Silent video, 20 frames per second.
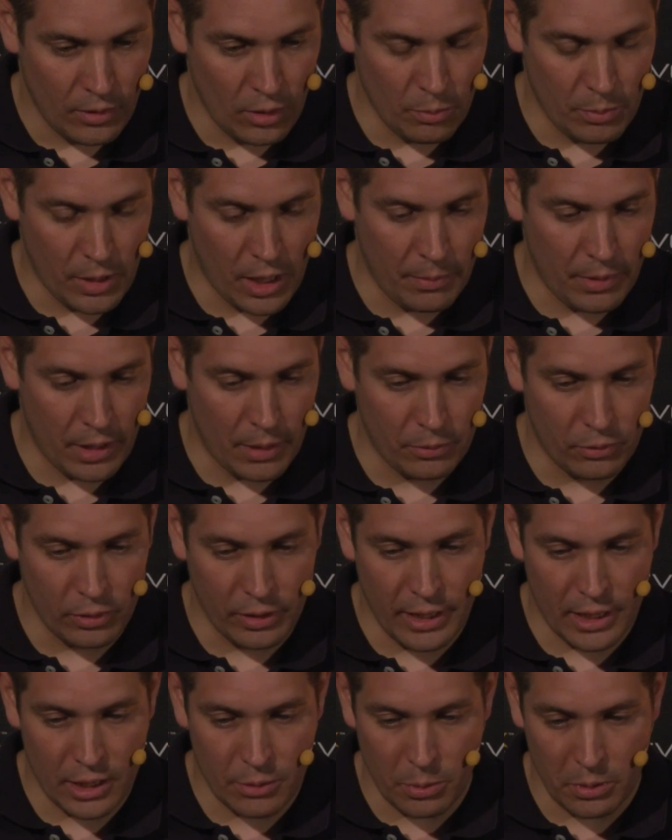You might be able to
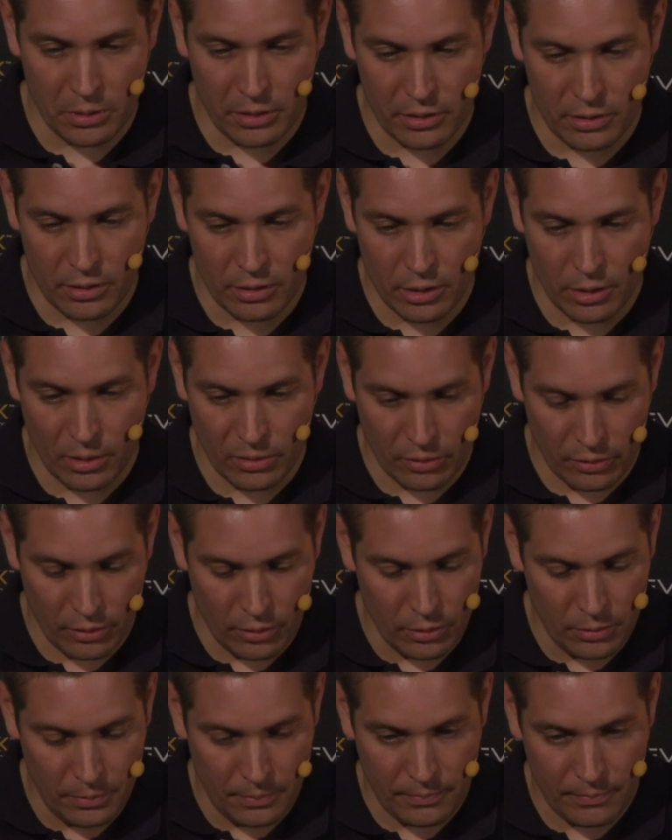guess what this is going to
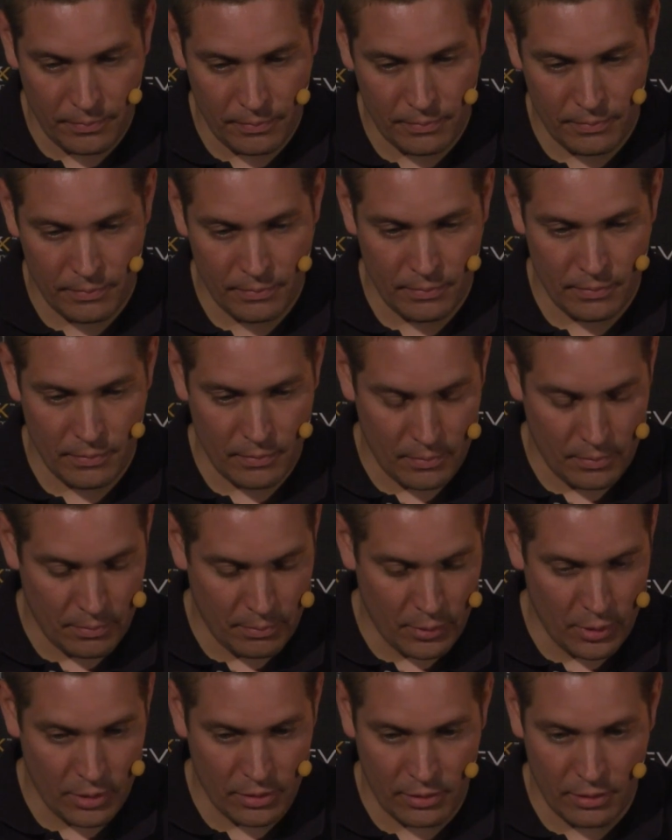do.
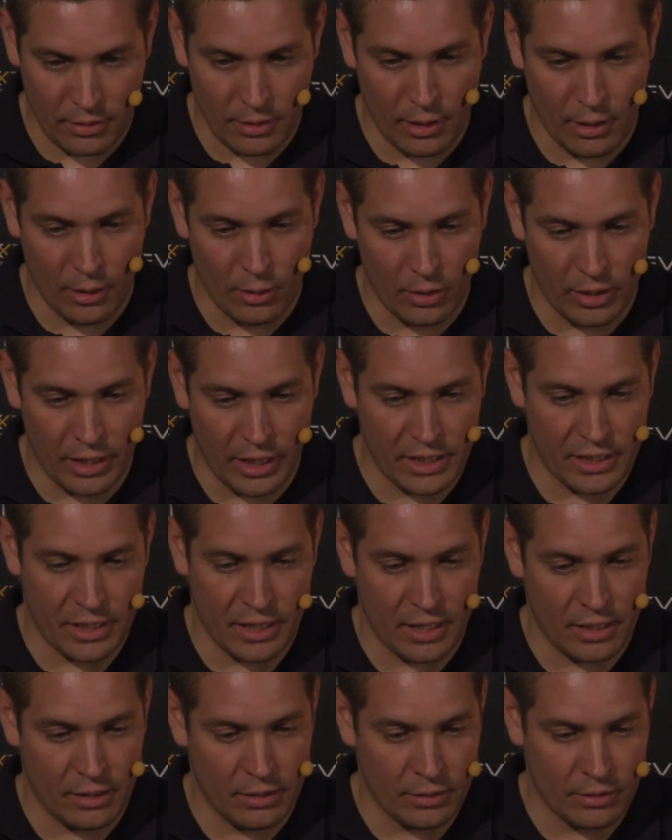But no,
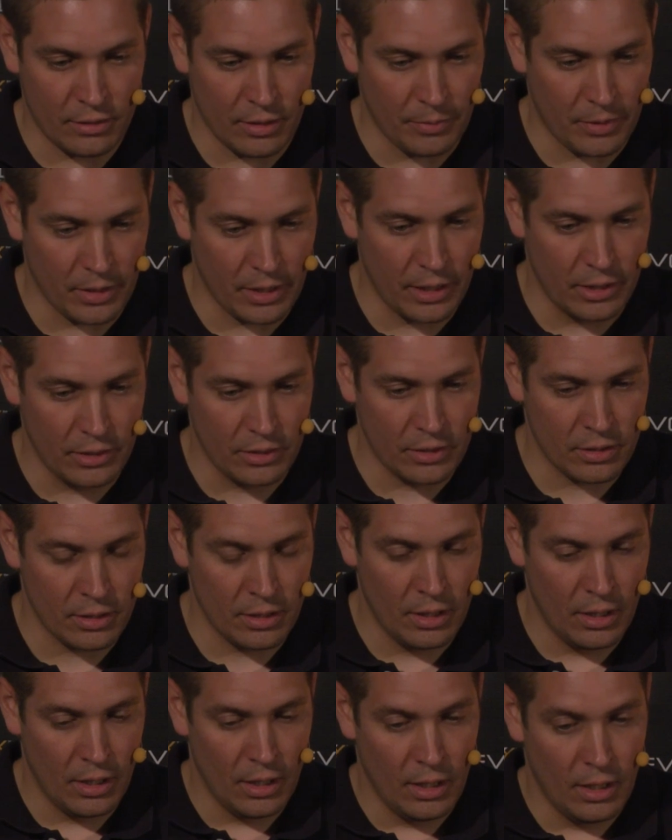gotcha, there's something else.
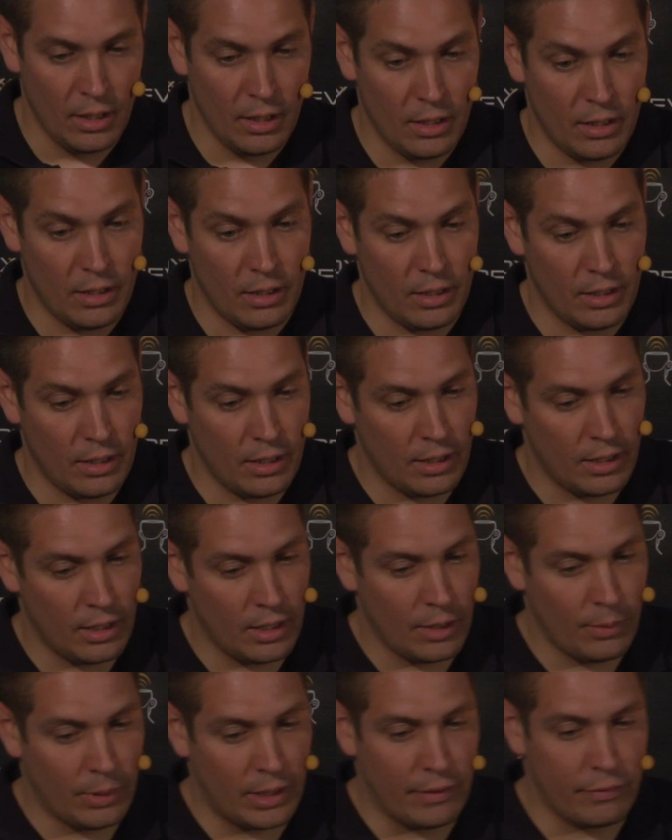
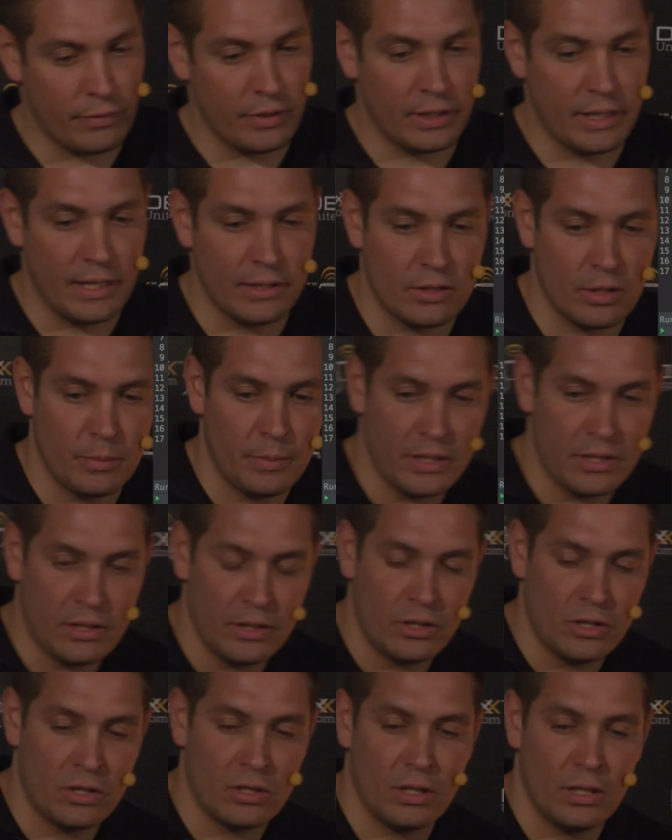Whenever it gets a
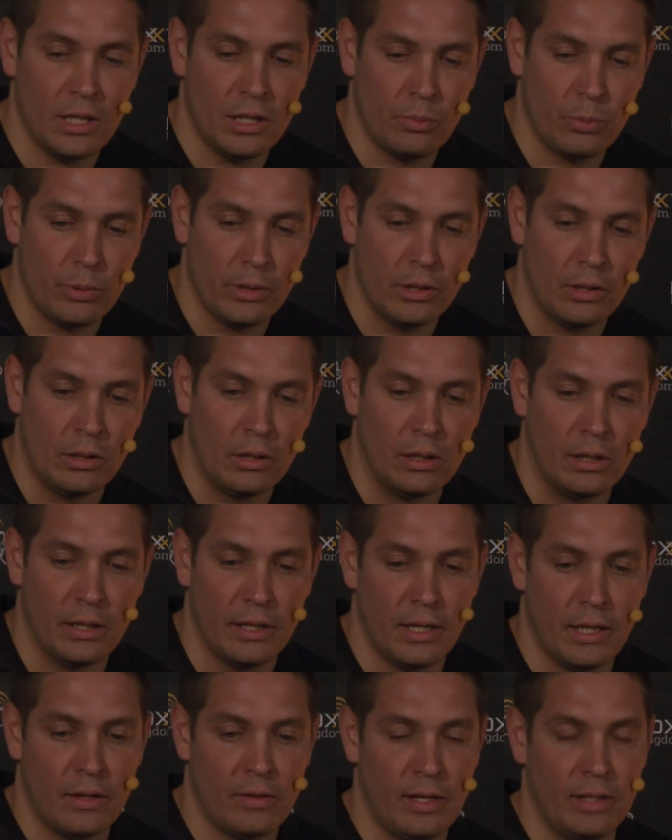message, it
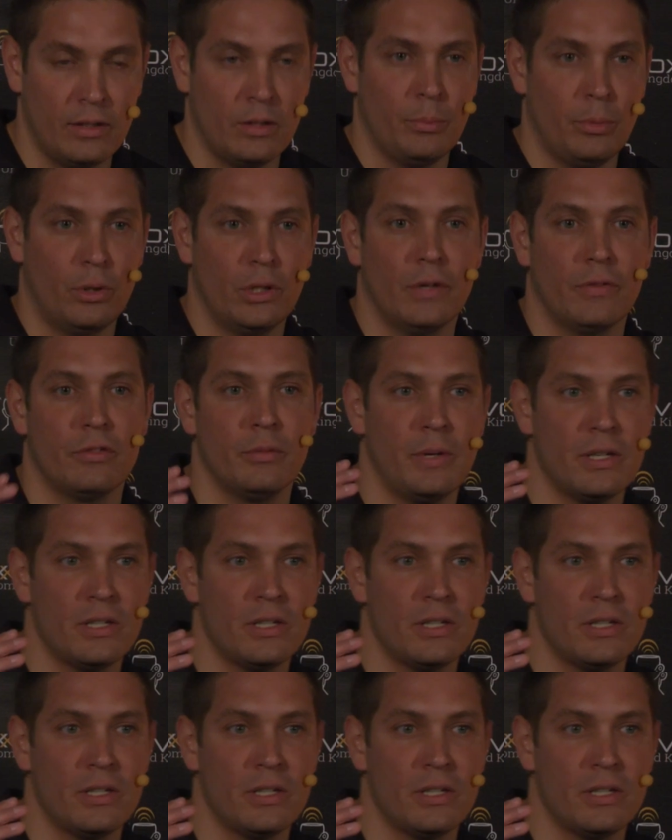will take the body of the